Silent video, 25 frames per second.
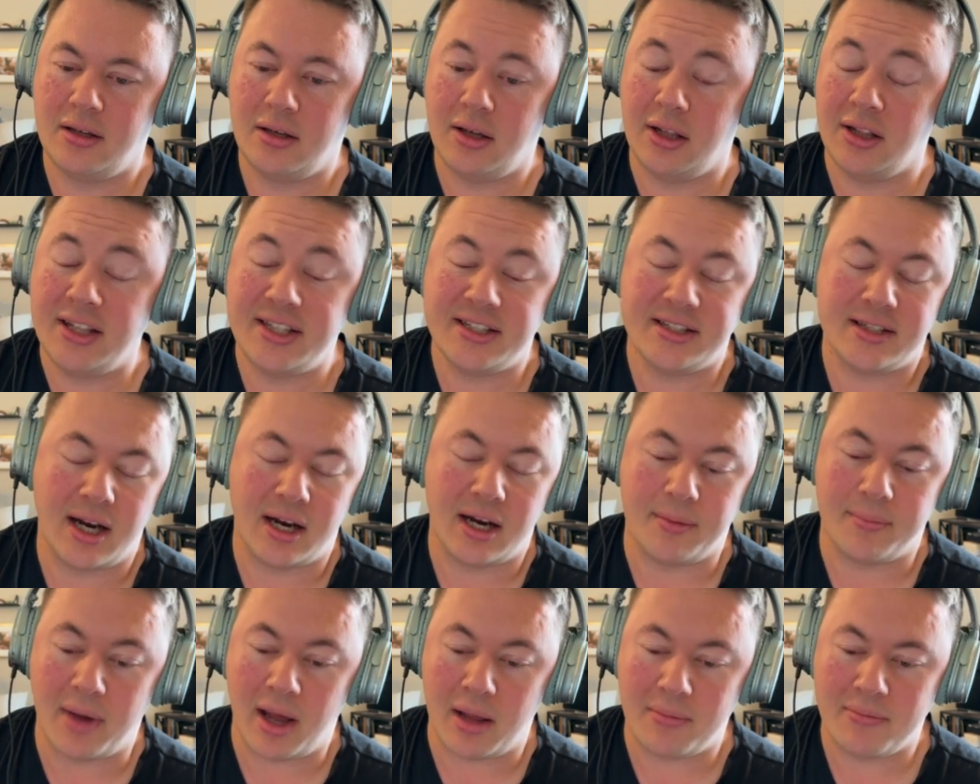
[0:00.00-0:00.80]
at least
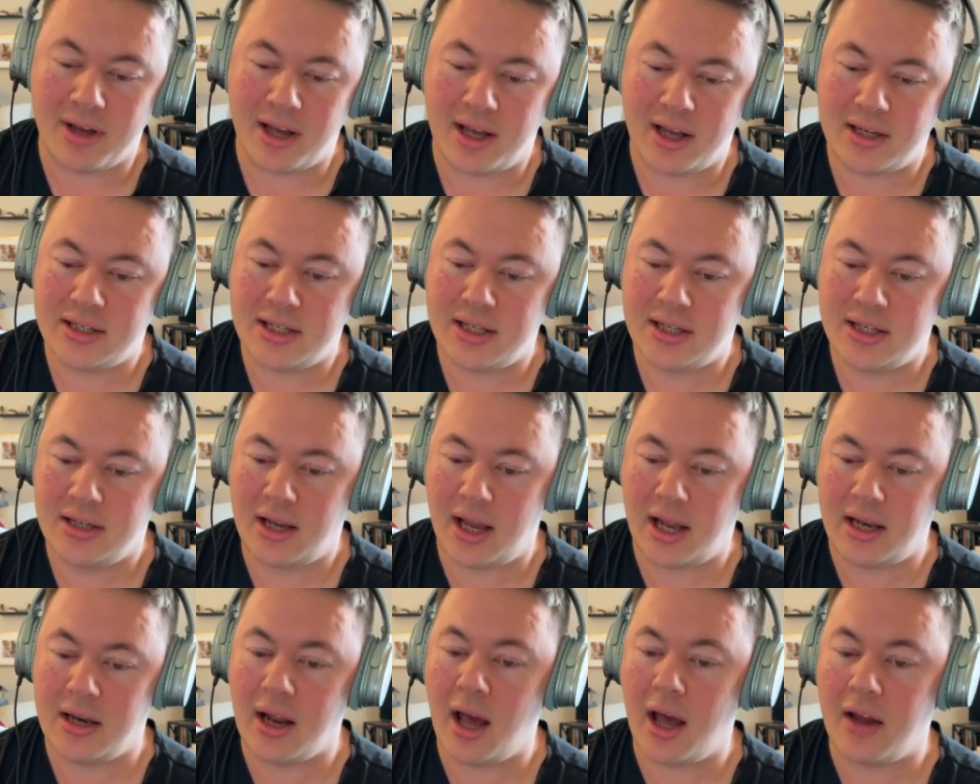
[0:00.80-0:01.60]
not in my mind,
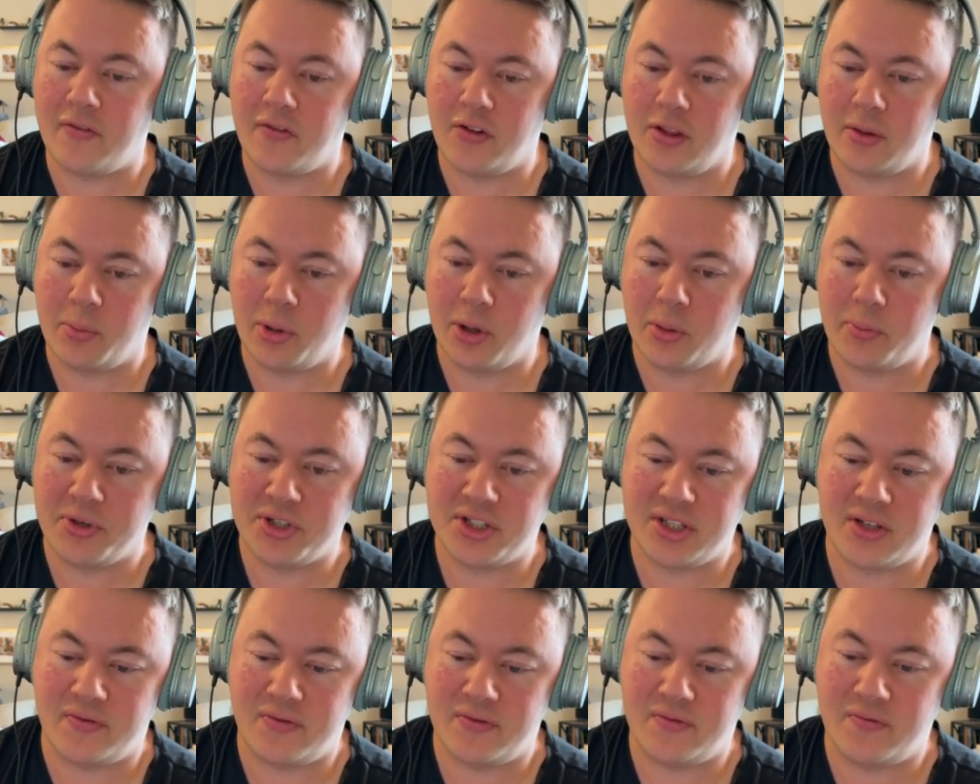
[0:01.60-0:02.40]
and not for the
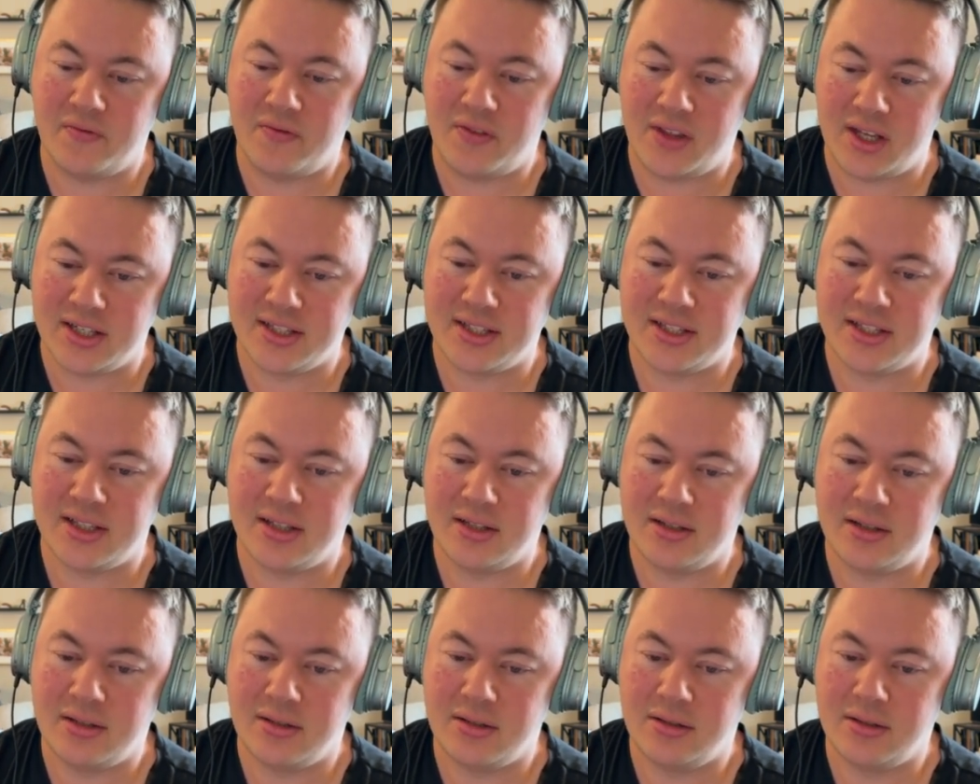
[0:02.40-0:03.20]
purpose of
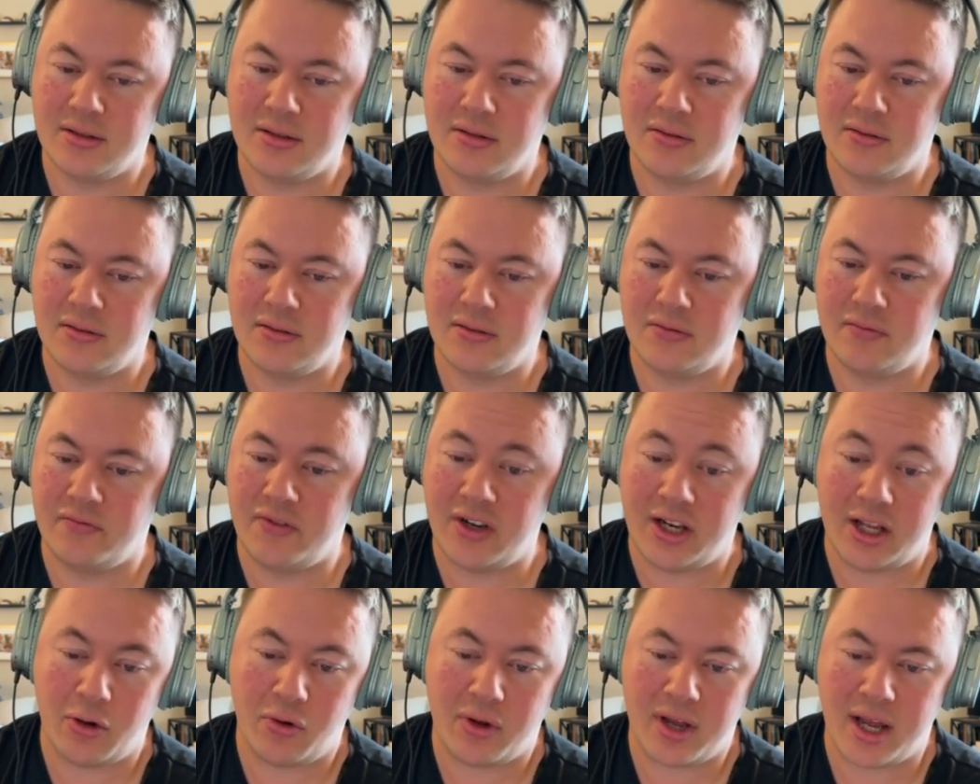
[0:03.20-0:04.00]
this
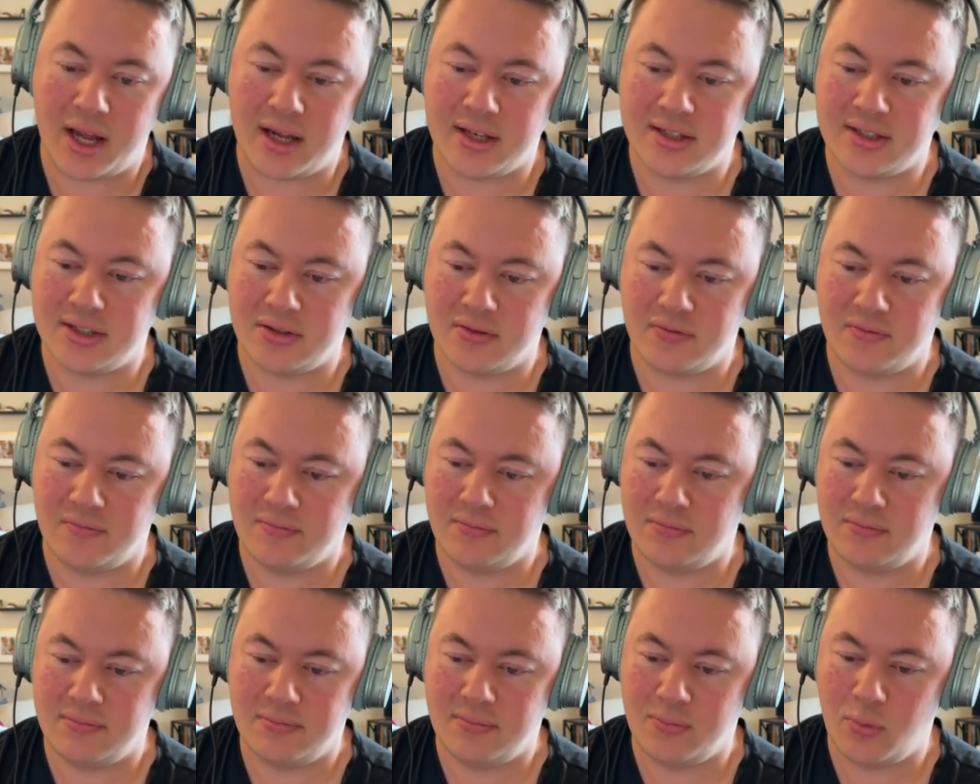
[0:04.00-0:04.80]
videocast, or
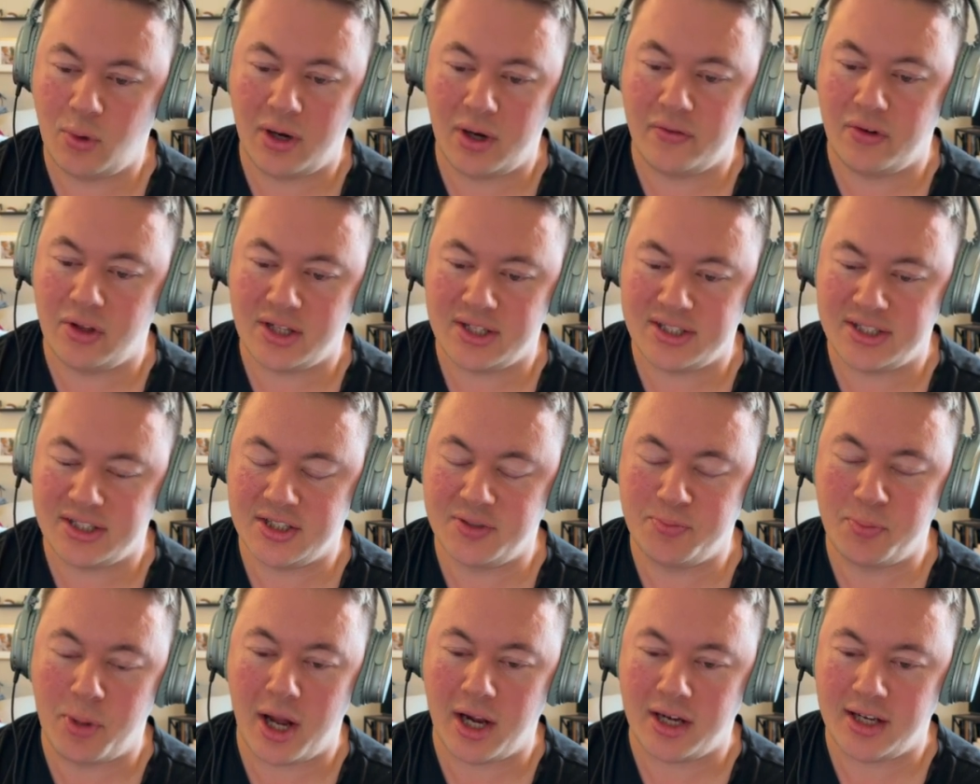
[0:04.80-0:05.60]
whatever this
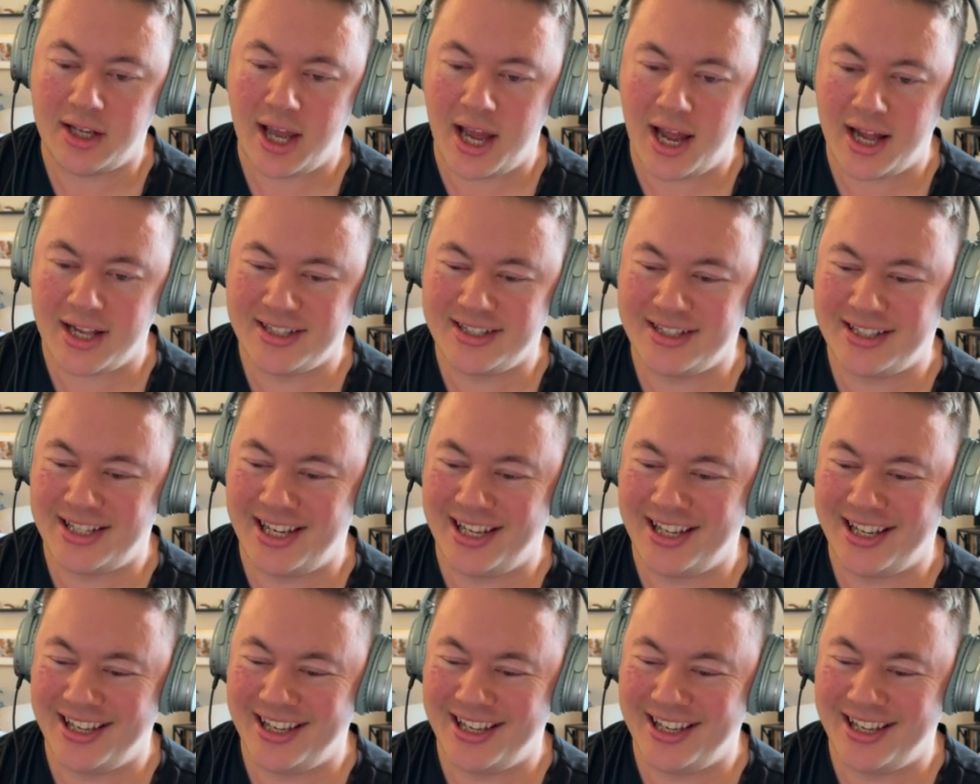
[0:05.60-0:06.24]
is, podcast.